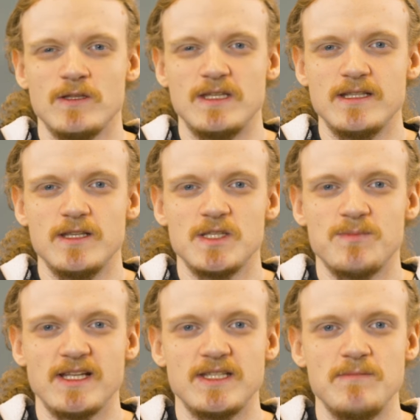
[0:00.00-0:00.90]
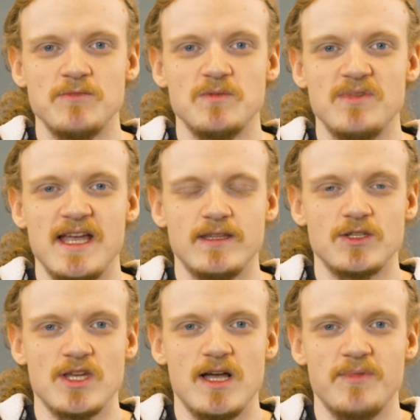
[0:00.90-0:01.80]
Didn't expect him to be at
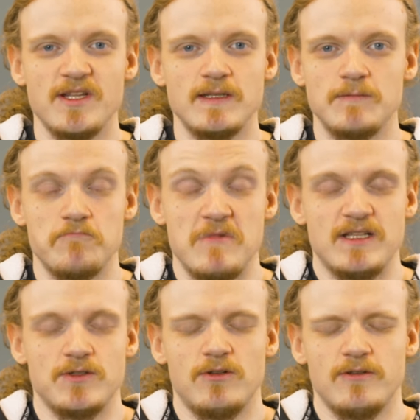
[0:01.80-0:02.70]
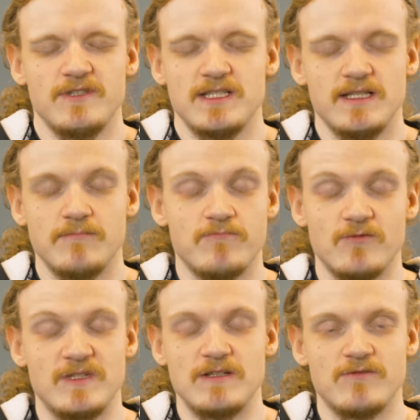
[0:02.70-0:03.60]
the sharp end at all, obviously. I
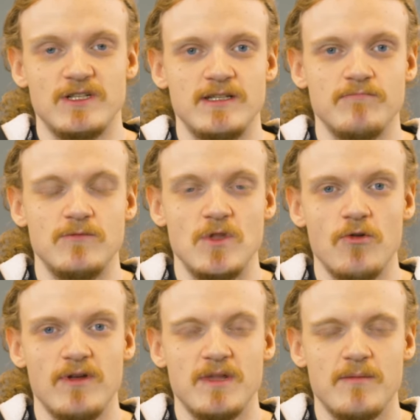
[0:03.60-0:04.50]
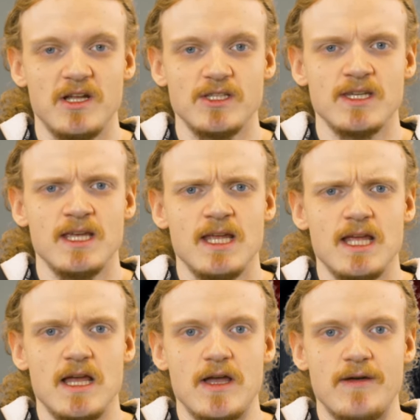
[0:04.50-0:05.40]
didn't really know him that much.
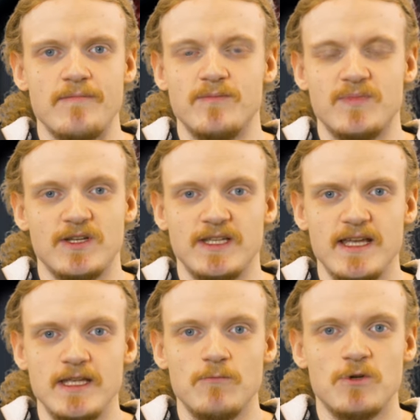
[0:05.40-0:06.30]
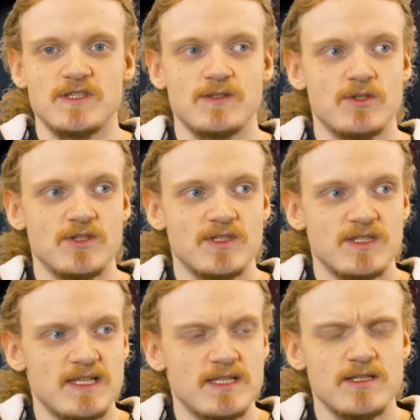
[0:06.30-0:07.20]
But yeah, he was
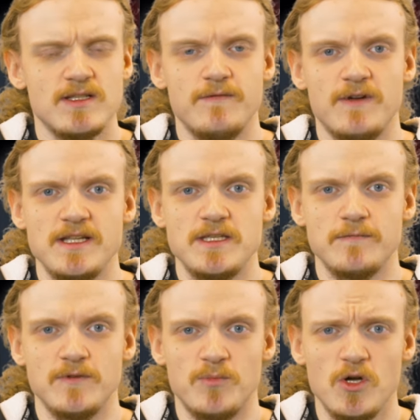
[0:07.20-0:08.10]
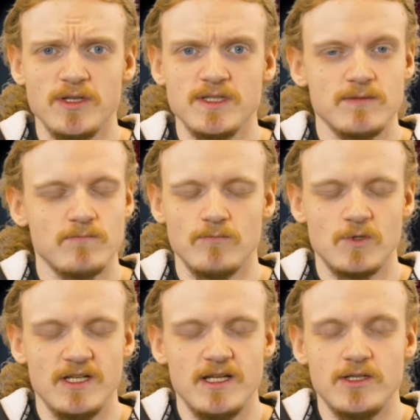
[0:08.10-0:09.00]
consistently fighting for points.
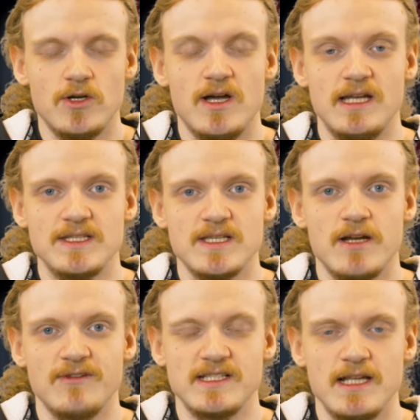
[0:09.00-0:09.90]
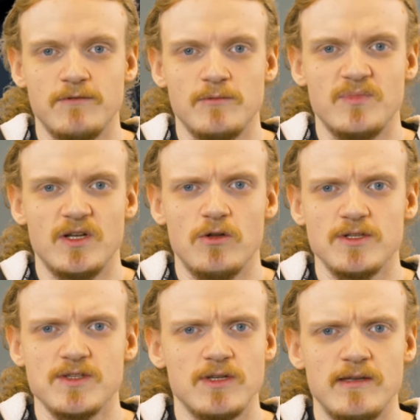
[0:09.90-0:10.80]
Clearly not Al-Azari's level, but
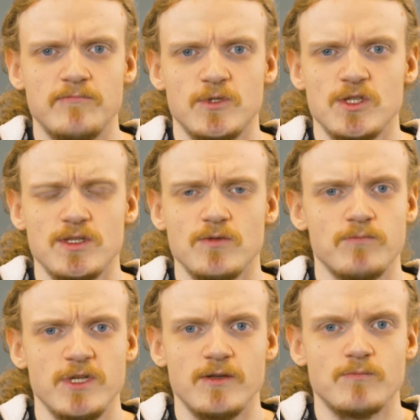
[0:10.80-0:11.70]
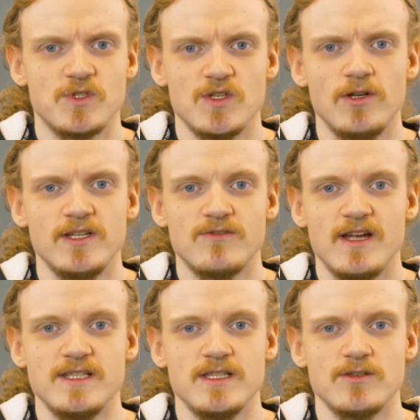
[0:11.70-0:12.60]
also just a solid
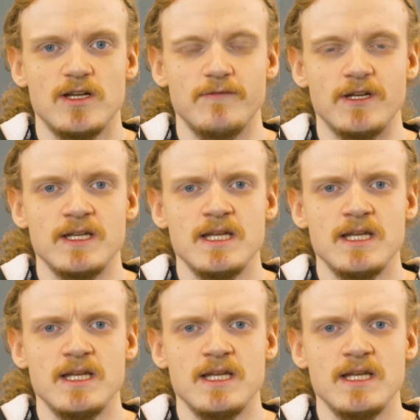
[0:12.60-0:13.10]
racing driver.